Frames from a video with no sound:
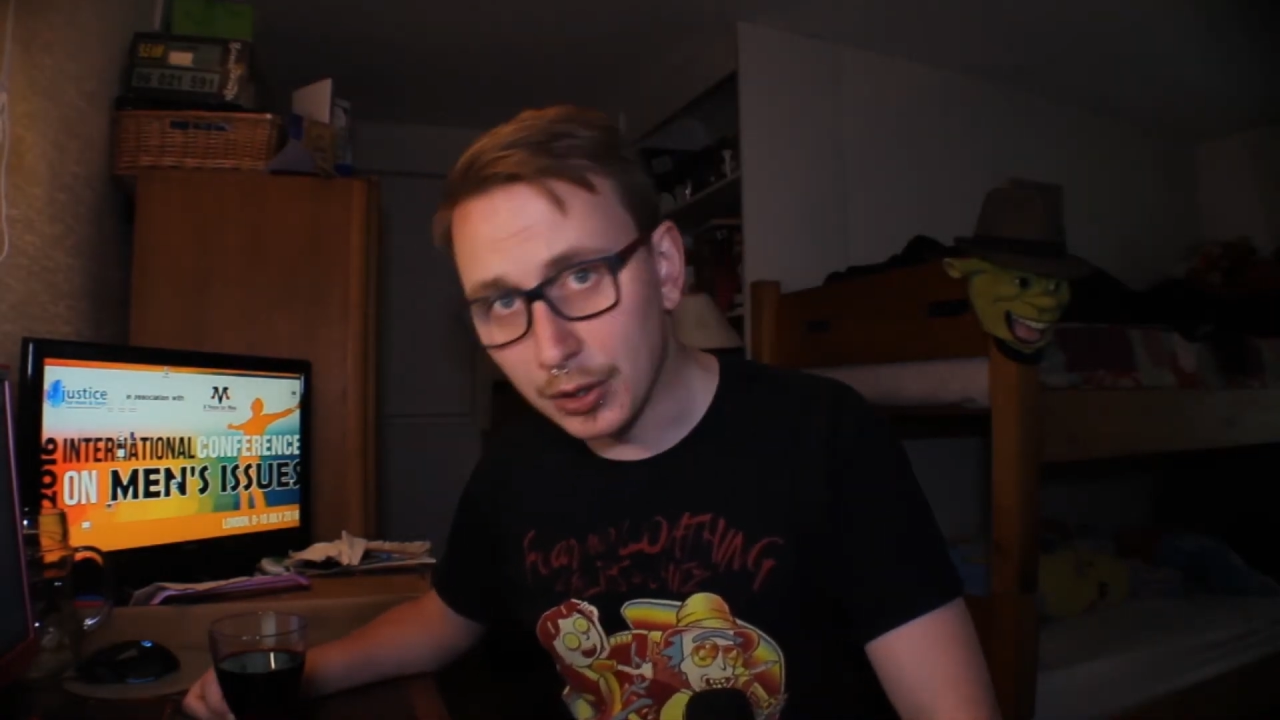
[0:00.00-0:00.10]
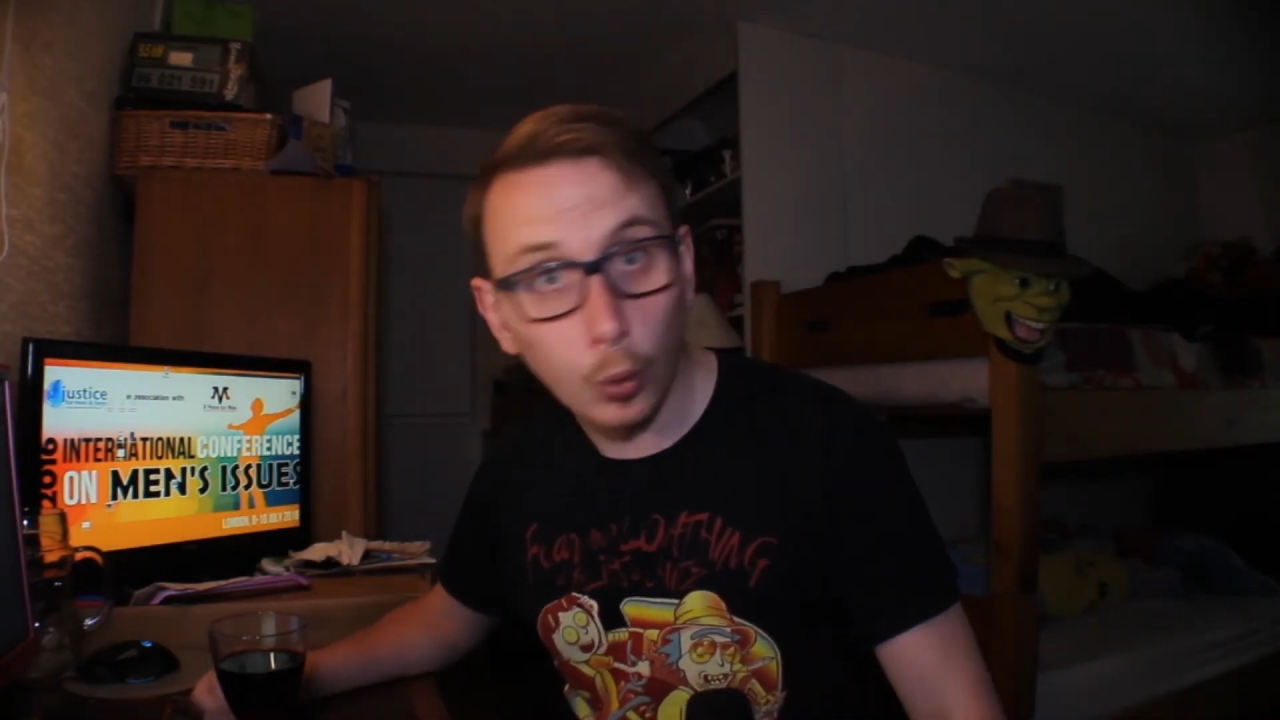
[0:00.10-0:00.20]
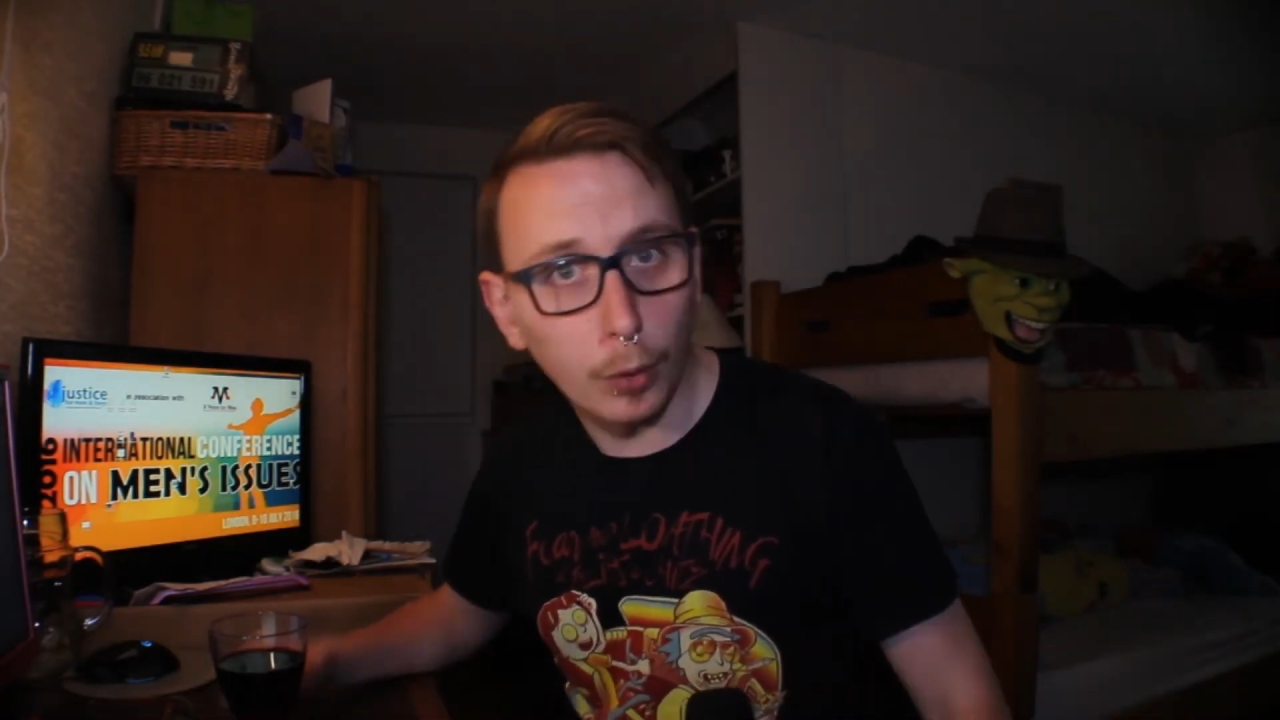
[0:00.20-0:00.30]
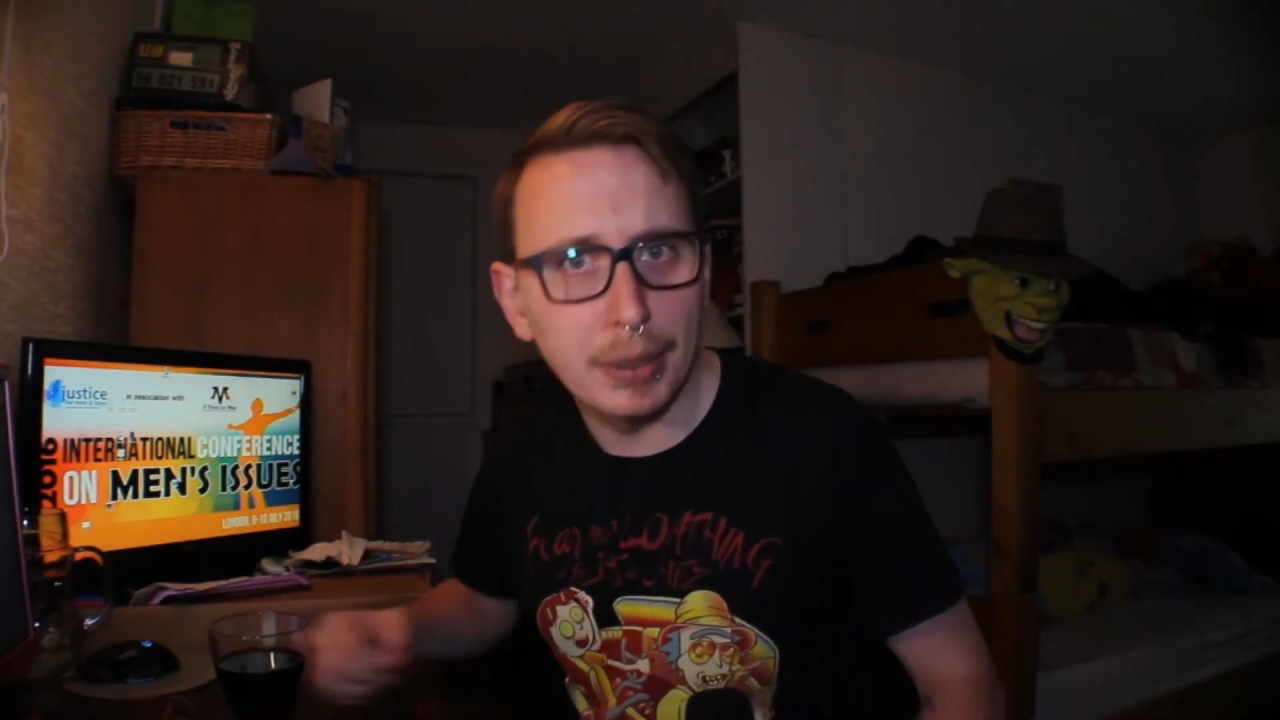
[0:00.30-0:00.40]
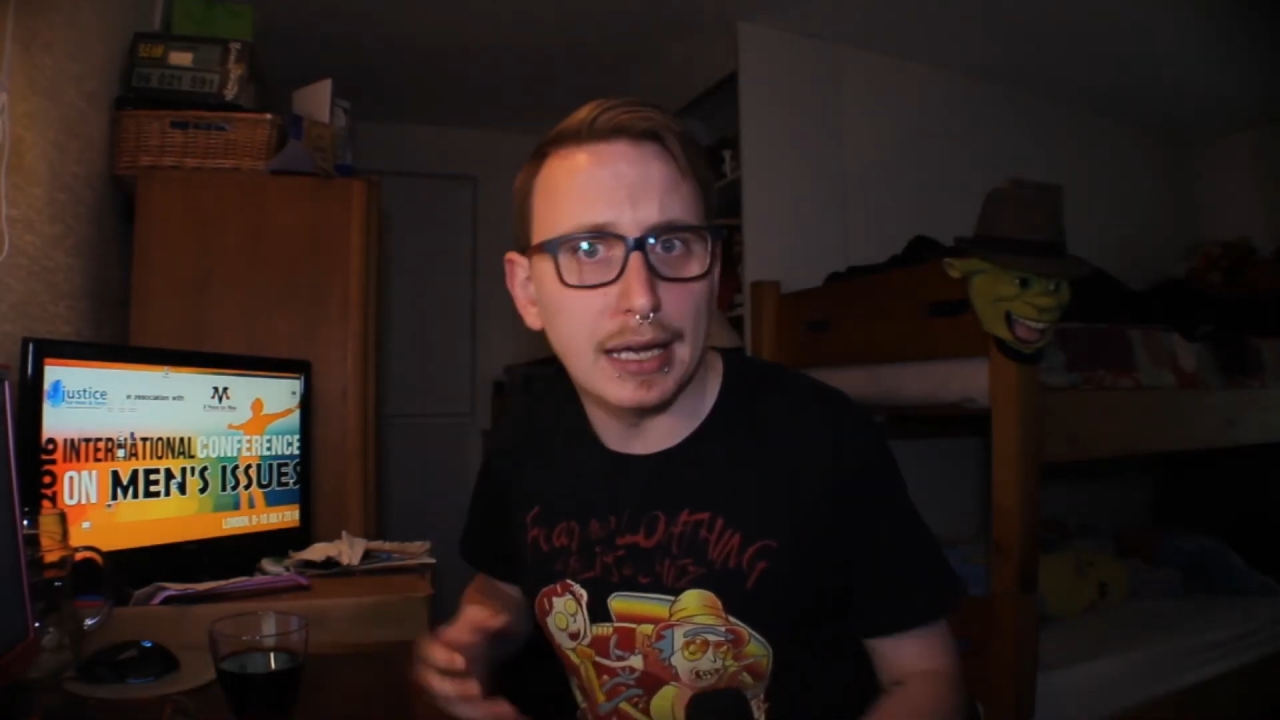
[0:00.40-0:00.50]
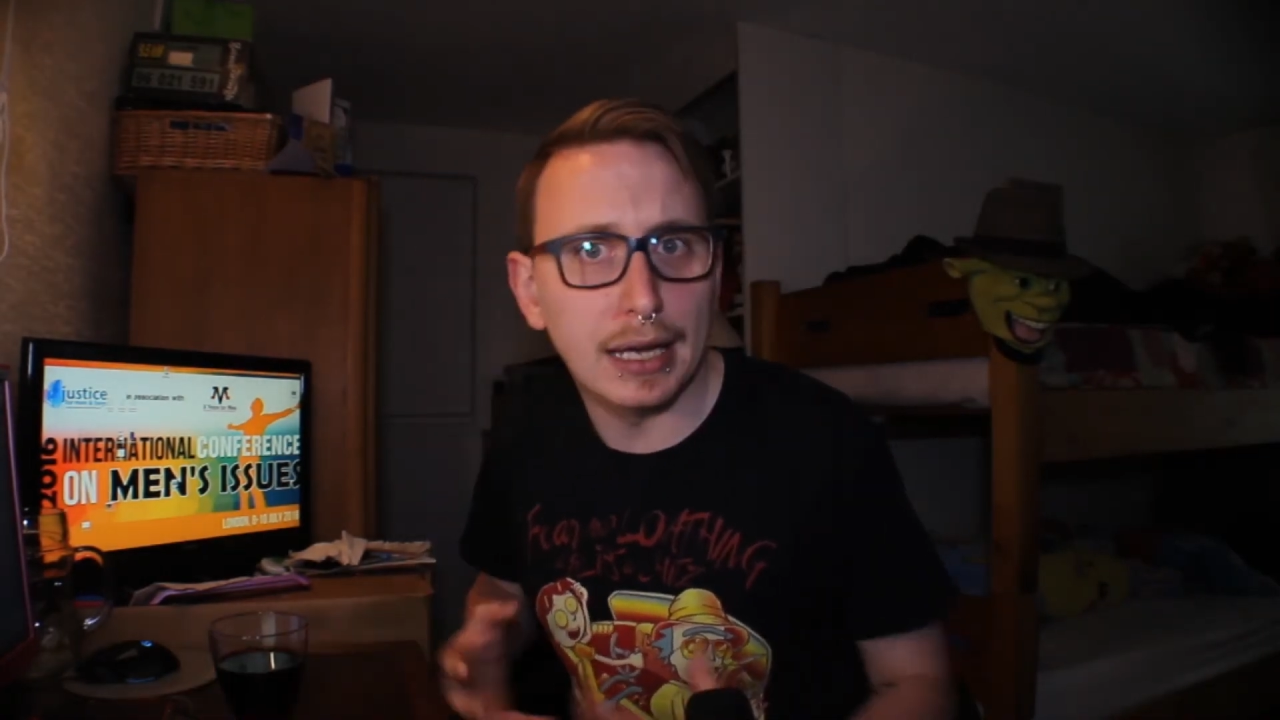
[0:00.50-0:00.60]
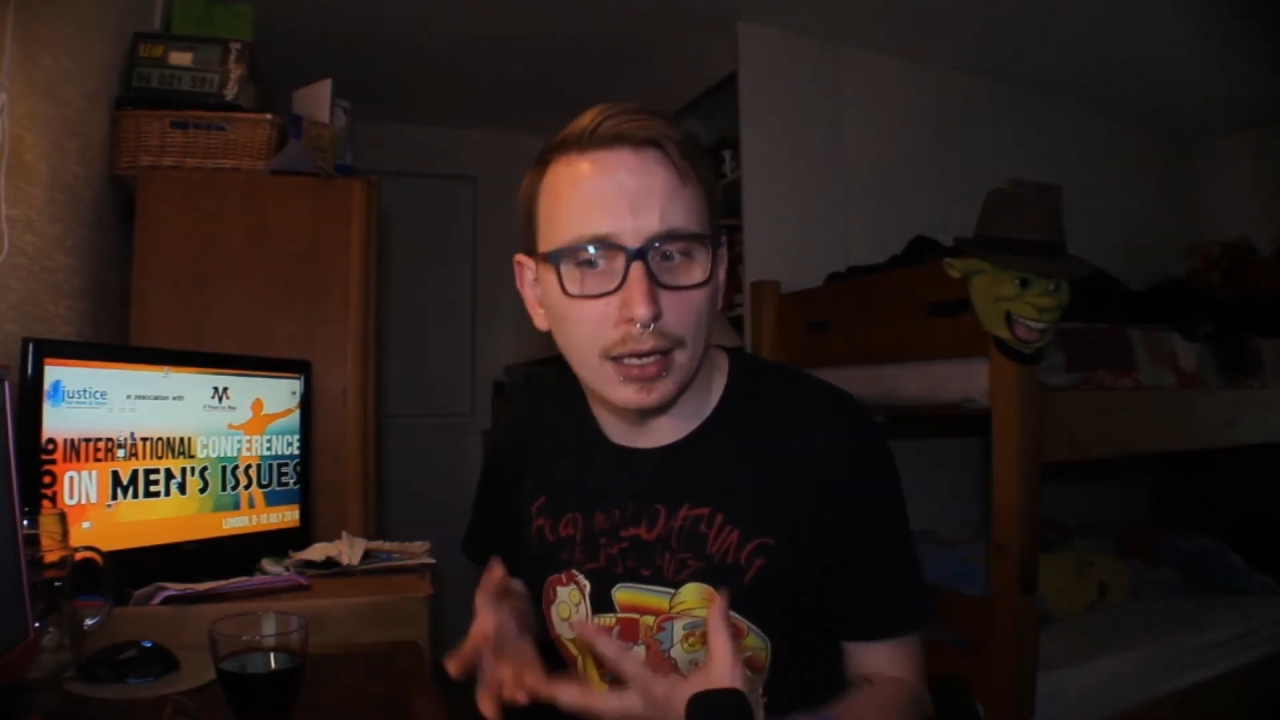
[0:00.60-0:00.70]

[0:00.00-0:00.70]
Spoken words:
were being